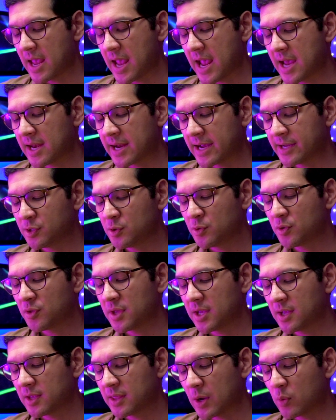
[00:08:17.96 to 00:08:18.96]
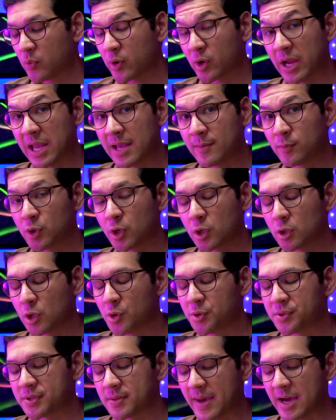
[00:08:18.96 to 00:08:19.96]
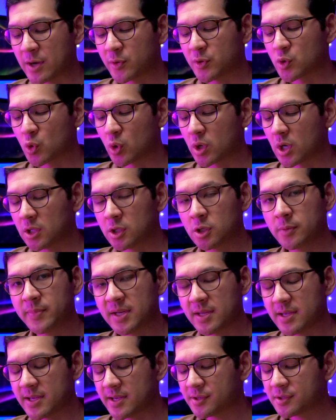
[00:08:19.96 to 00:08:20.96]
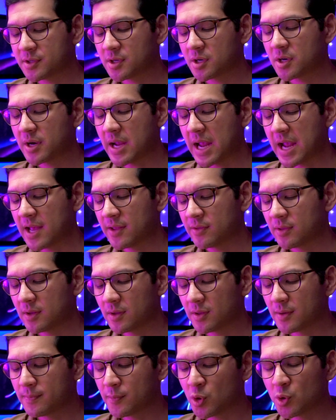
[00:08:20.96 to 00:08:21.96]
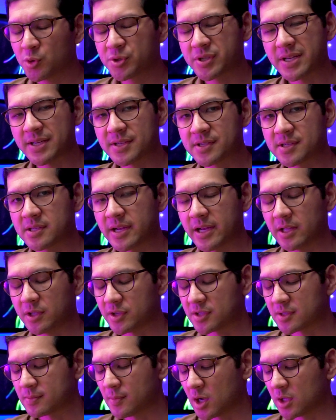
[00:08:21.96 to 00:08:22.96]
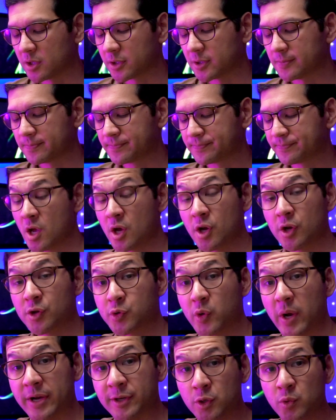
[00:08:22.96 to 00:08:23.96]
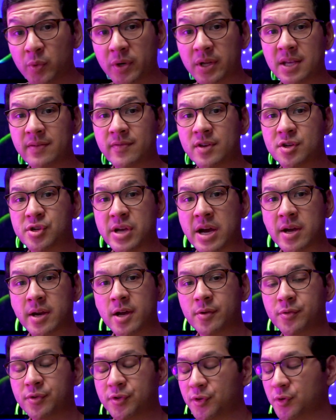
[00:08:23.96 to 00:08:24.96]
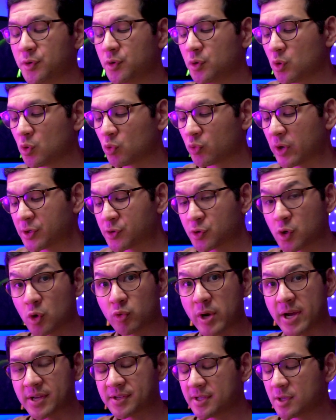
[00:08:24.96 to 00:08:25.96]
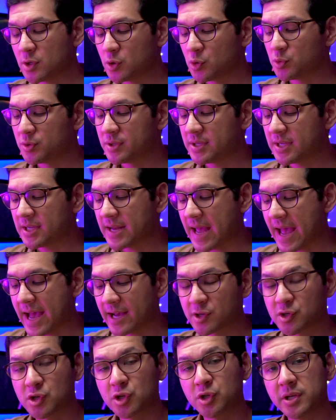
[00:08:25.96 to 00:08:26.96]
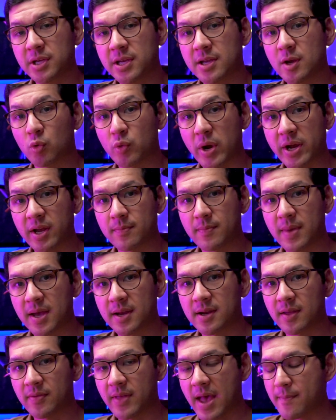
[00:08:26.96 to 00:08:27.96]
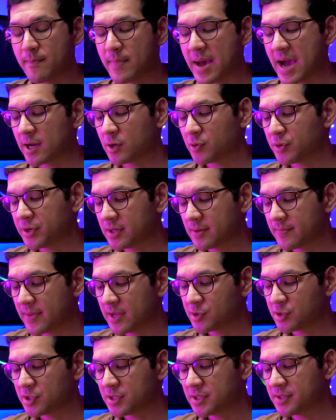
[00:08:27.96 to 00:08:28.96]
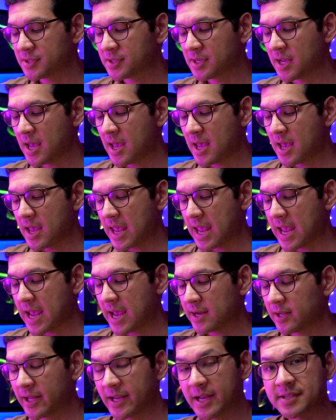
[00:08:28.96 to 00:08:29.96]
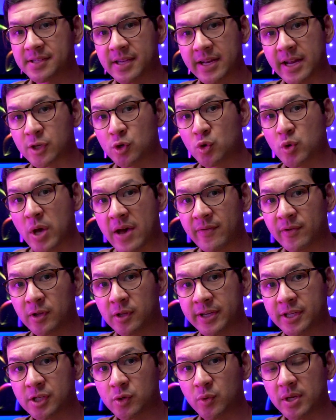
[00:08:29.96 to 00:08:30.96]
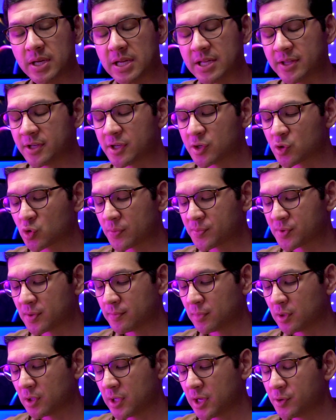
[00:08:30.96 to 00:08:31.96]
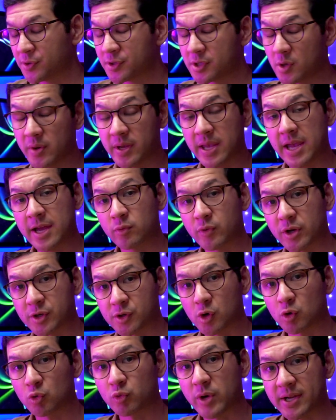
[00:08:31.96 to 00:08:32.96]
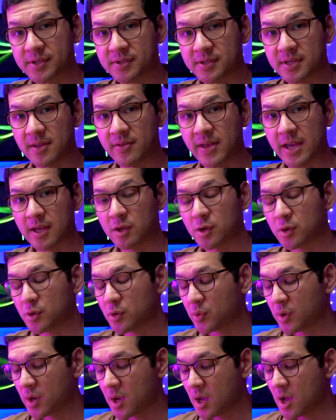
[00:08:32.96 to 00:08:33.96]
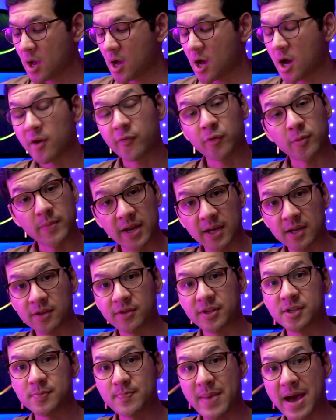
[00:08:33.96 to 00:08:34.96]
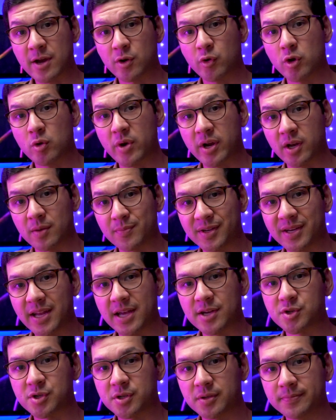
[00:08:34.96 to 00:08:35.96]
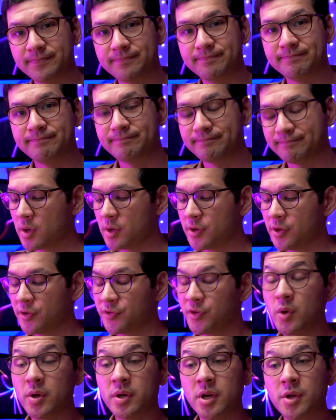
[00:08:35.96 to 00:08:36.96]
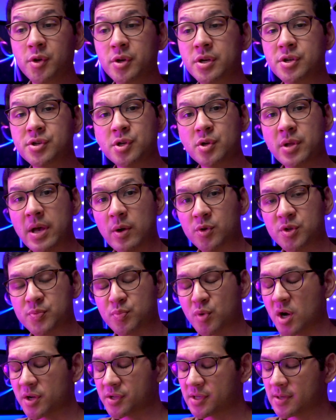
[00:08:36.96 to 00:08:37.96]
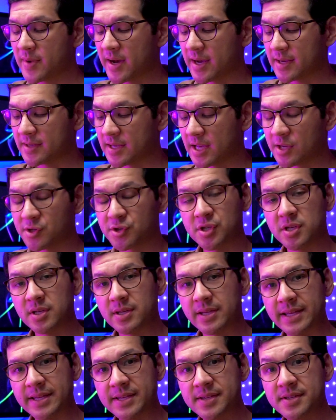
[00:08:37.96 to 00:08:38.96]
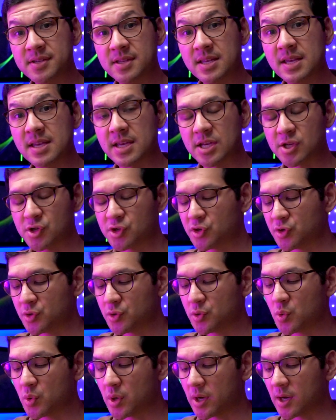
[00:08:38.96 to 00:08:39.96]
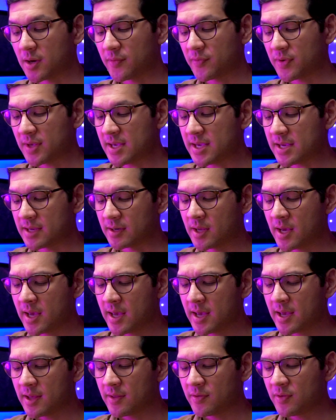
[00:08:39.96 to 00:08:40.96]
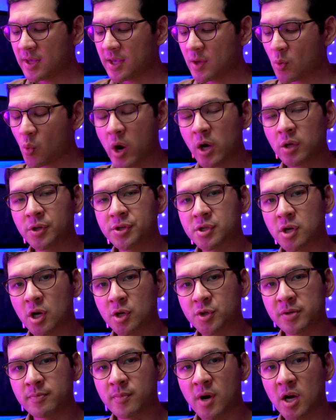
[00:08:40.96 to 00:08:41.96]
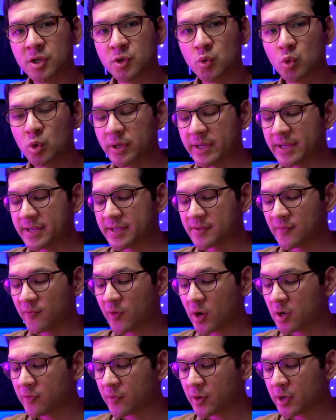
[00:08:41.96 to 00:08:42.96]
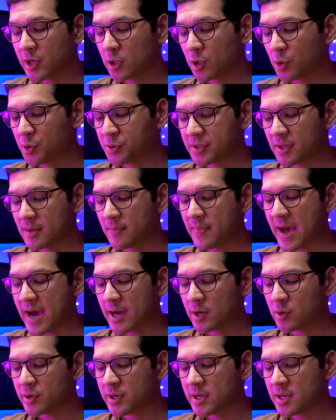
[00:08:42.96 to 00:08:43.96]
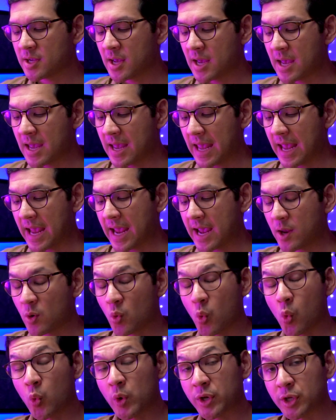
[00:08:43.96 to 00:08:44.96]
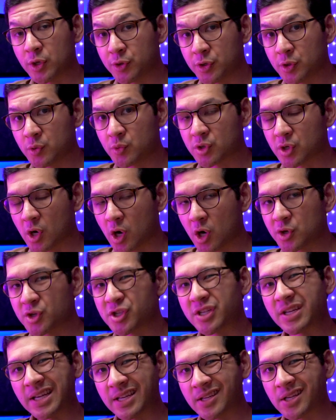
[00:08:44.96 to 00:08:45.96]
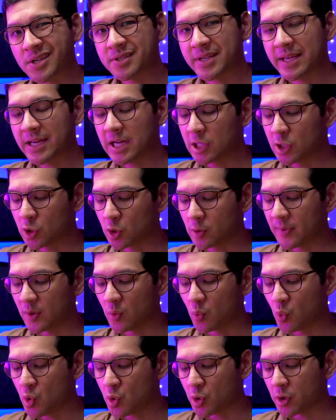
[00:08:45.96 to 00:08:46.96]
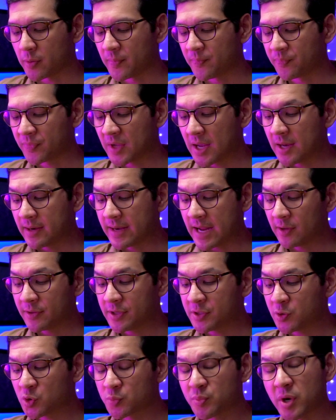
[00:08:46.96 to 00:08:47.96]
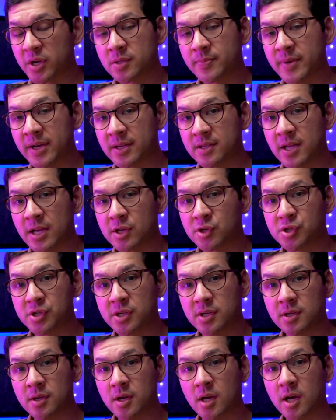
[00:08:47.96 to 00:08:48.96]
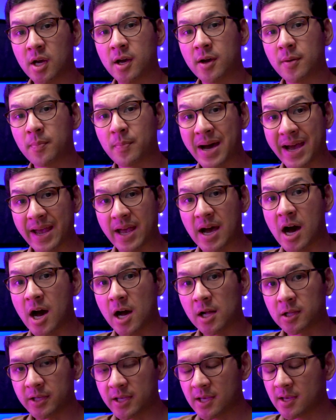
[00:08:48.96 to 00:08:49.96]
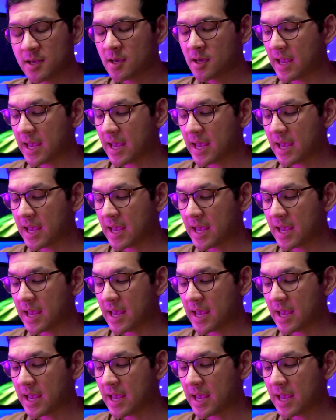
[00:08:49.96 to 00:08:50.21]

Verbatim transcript: And I do think that we were able to close the battery door a little bit easier and the bulge is slightly smaller. So I do want to give a shout out to Retro Rexy who did actually recommend that battery dimensions. And like I said, I do have a link to it in the description below. So again, Retro Rexy, thank you uh, for making this battery recommendation. So another issue that was brought to my attention is the issue of heat. The wireless charging module is very, very close to the battery and when you do charge it, it does get a little bit warm. Now, this was brought to my attention uh, by Ali,